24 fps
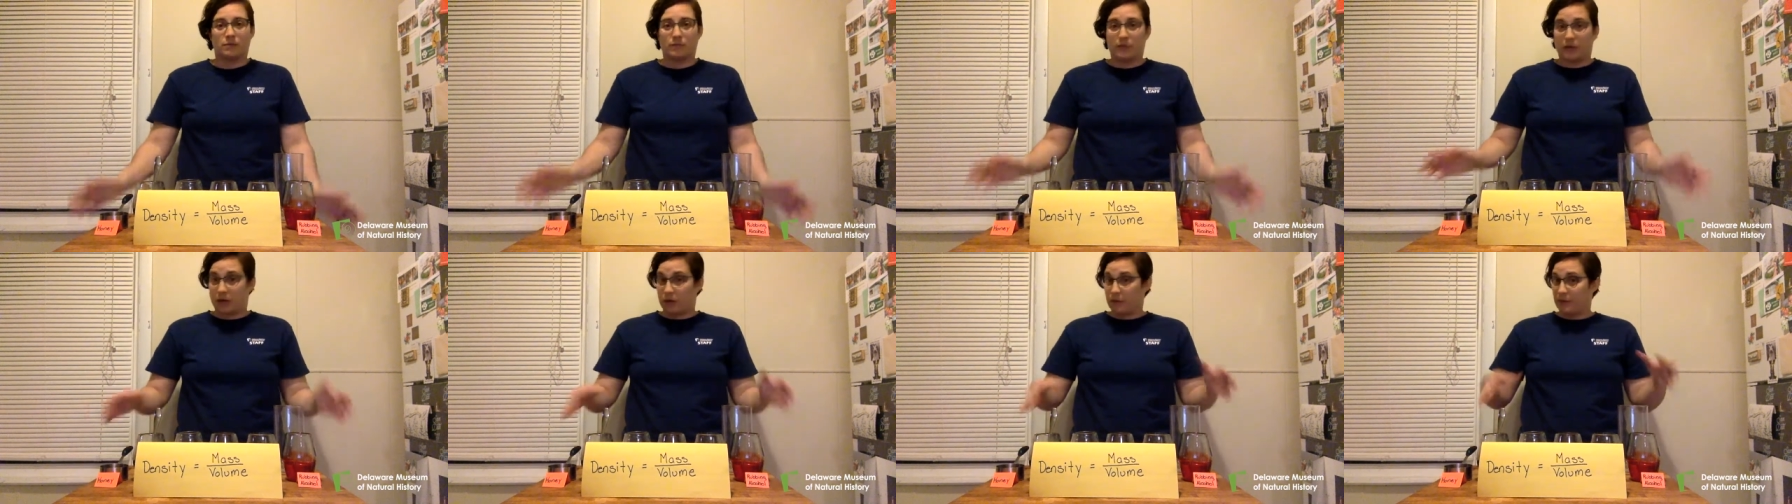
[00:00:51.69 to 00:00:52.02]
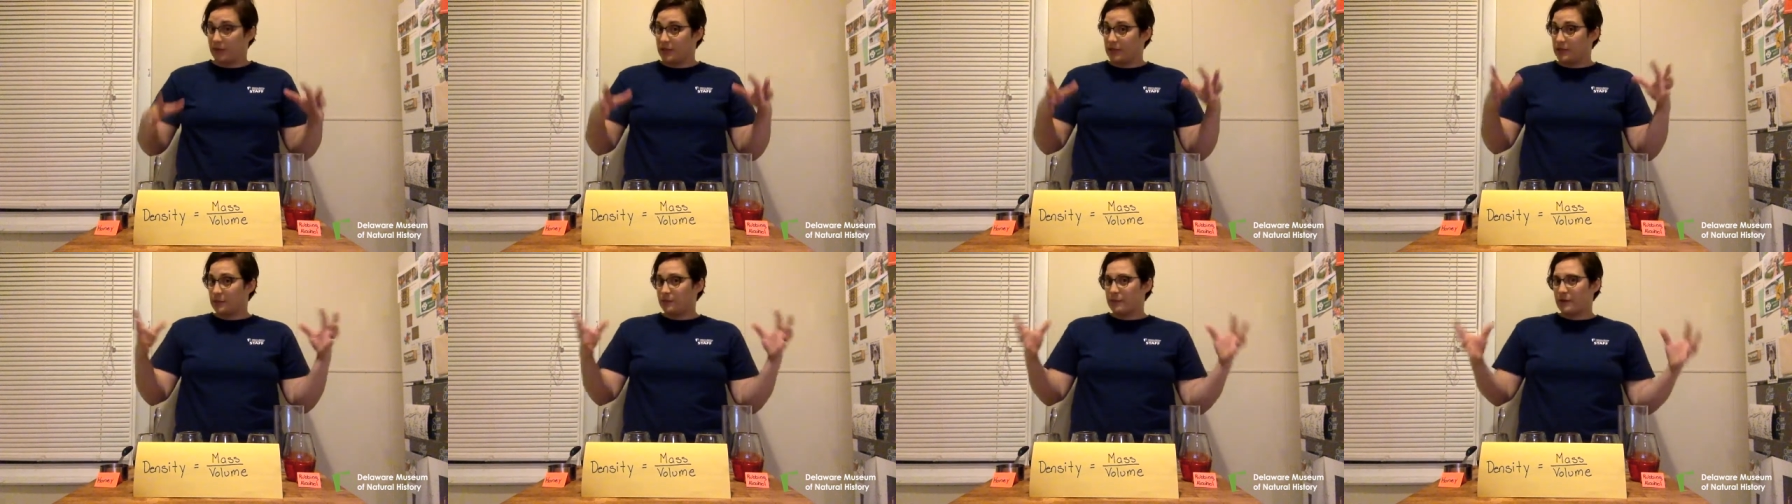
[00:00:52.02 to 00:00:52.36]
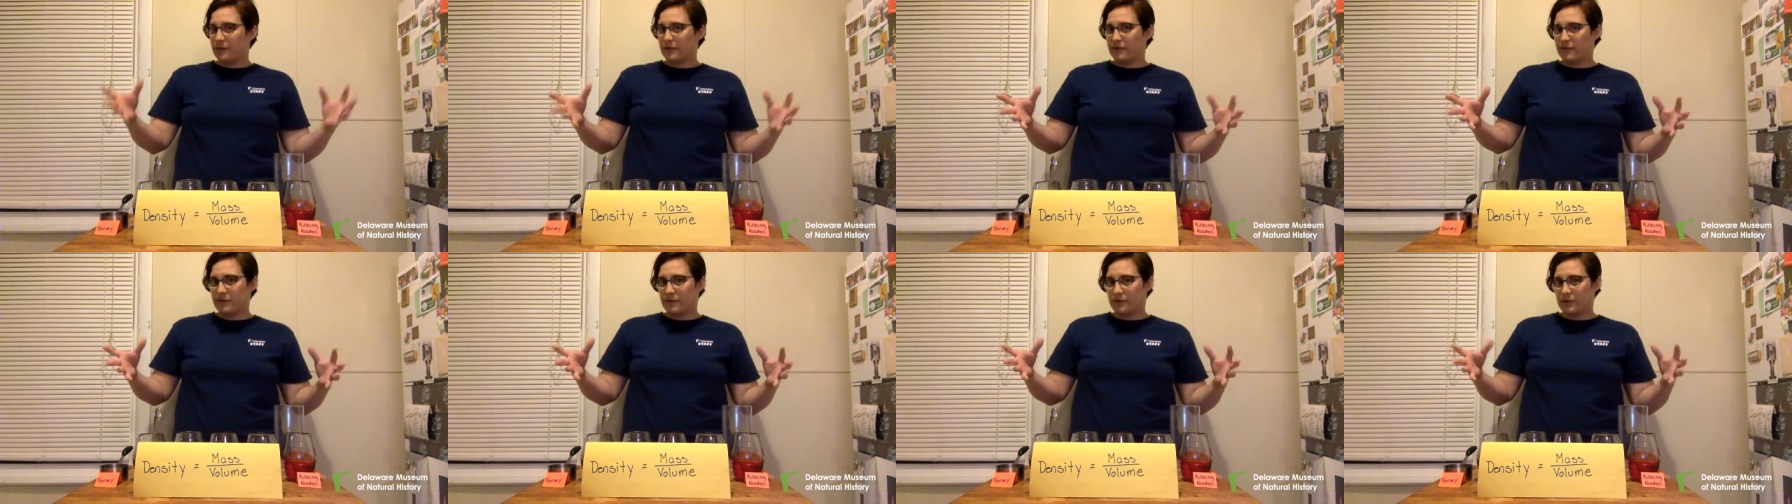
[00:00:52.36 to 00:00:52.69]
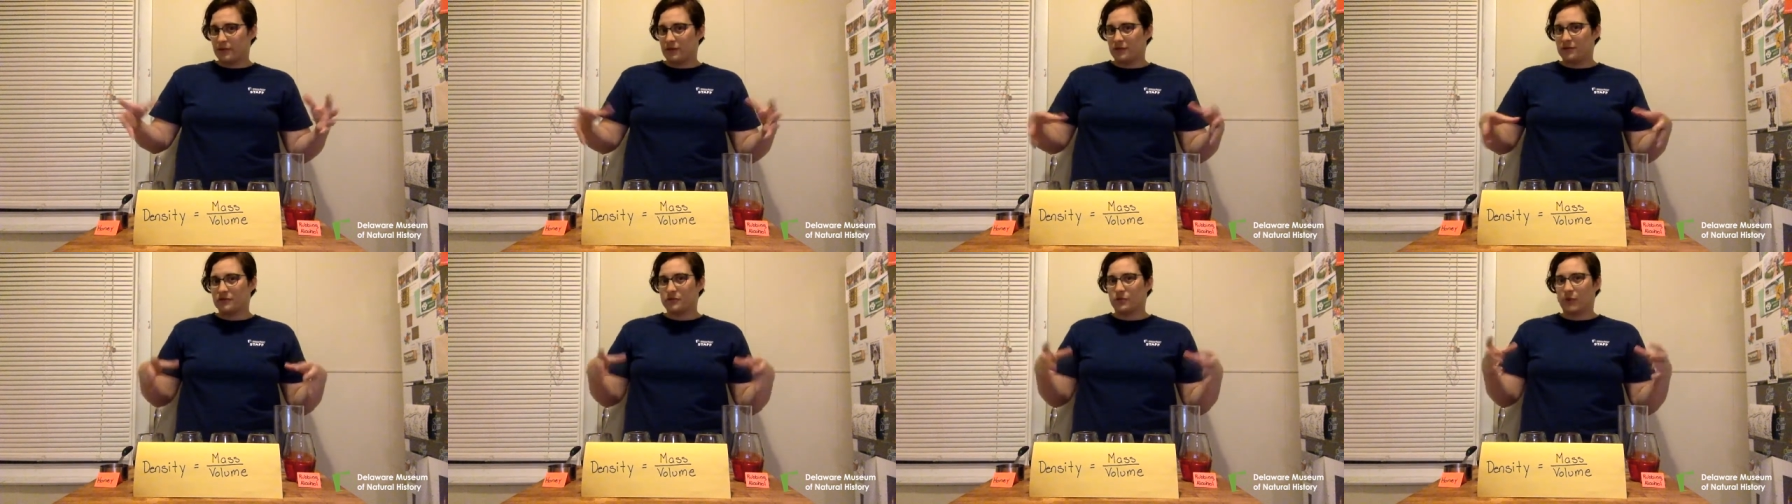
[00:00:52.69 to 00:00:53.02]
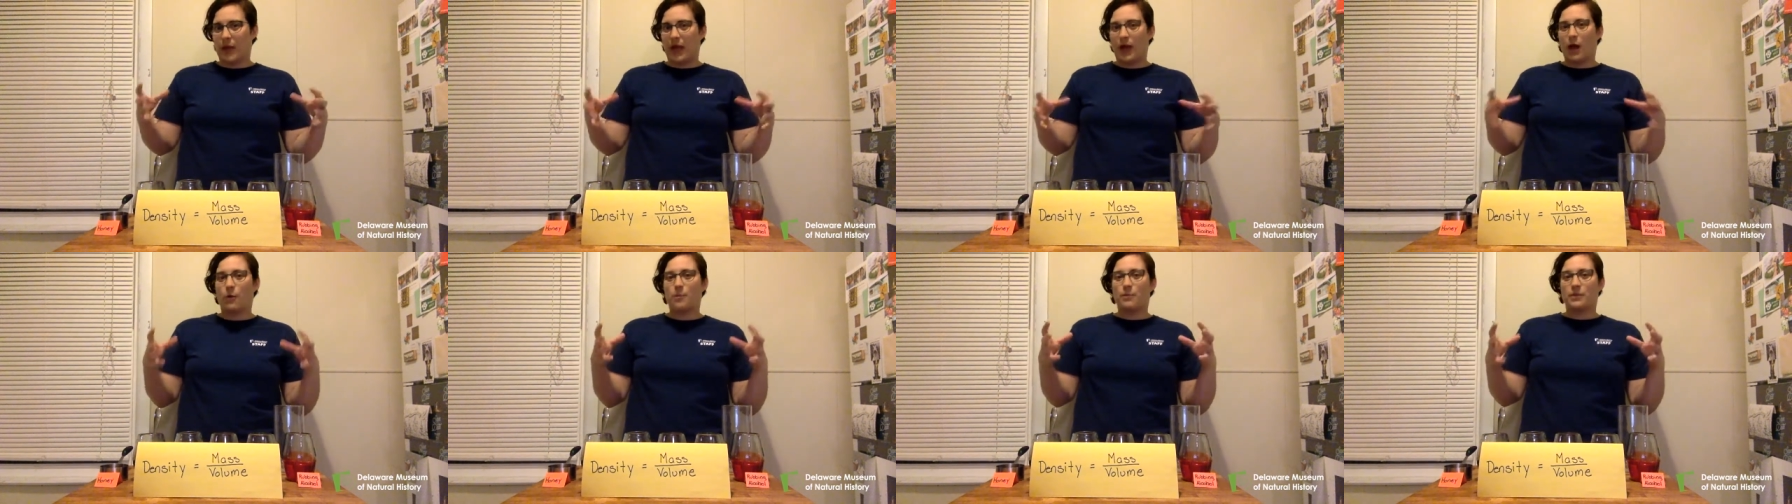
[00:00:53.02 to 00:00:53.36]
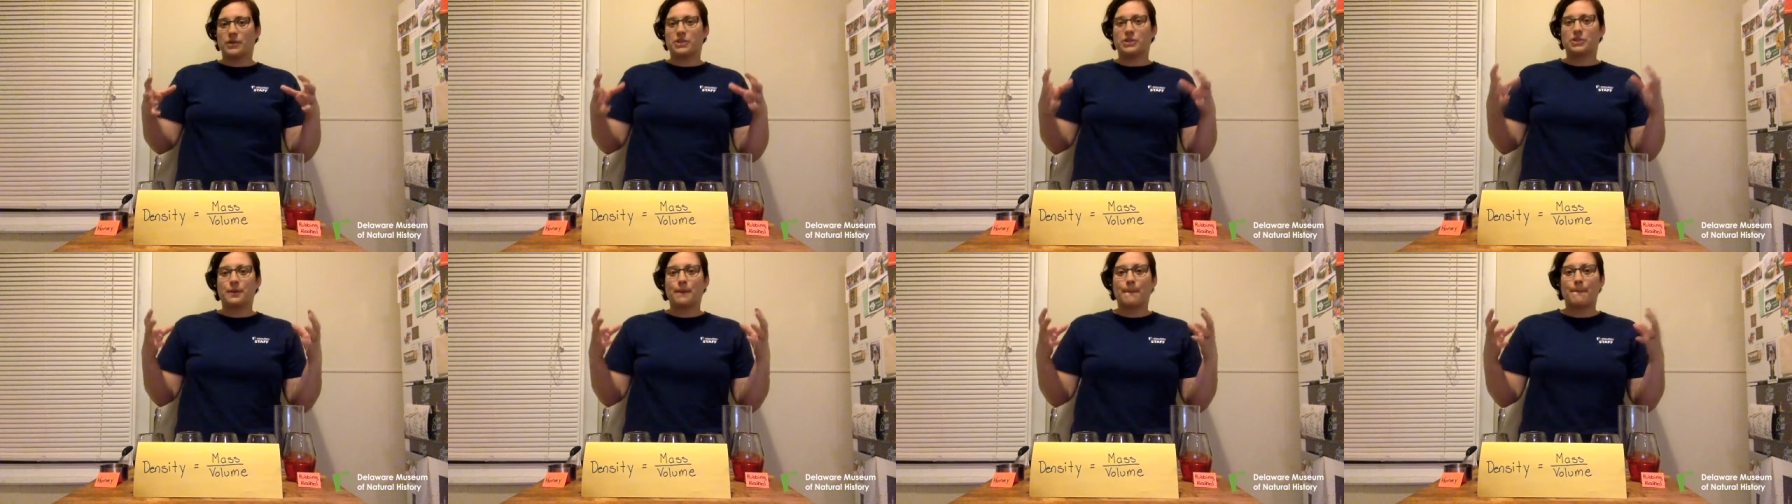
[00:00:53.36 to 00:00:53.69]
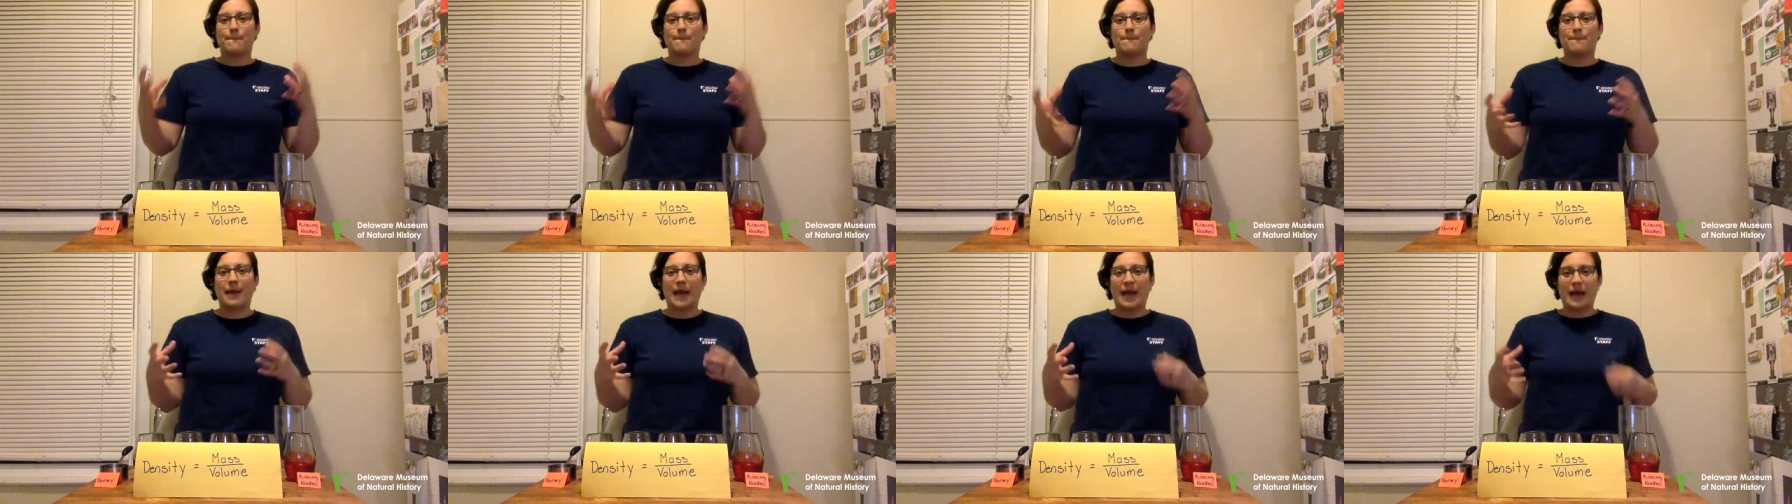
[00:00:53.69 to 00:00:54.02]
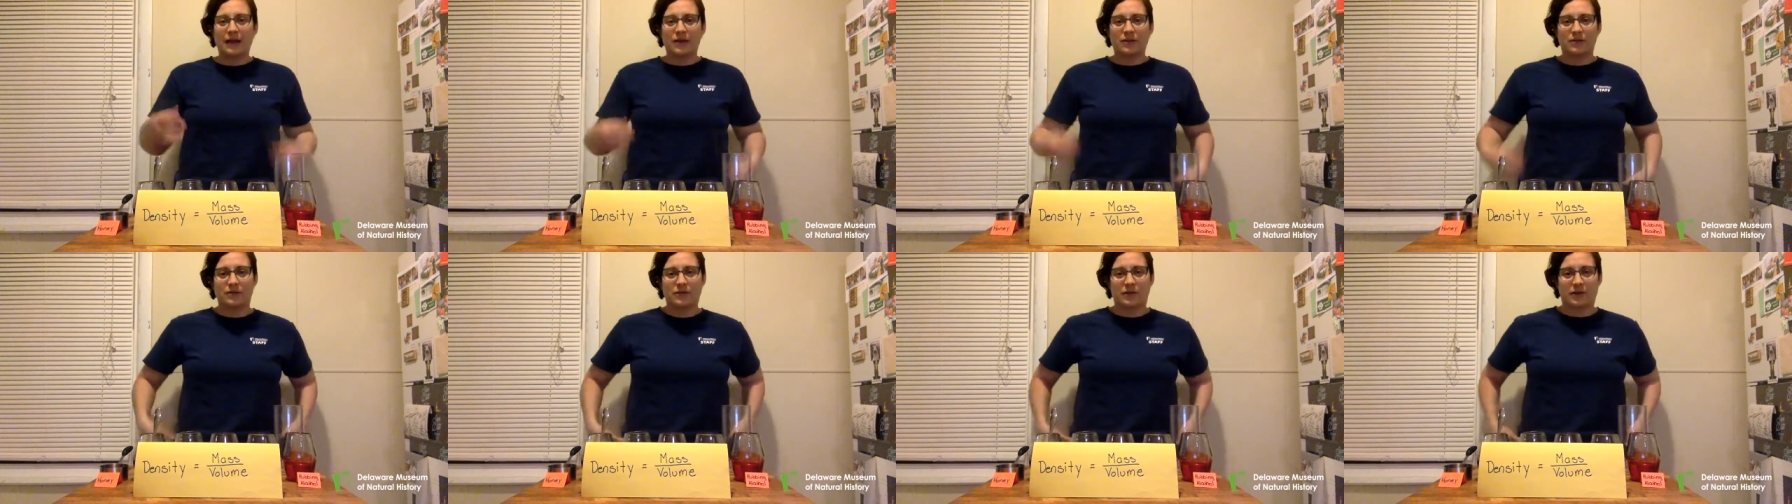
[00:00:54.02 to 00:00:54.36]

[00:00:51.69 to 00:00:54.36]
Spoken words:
Matter makes up everything, so how much matter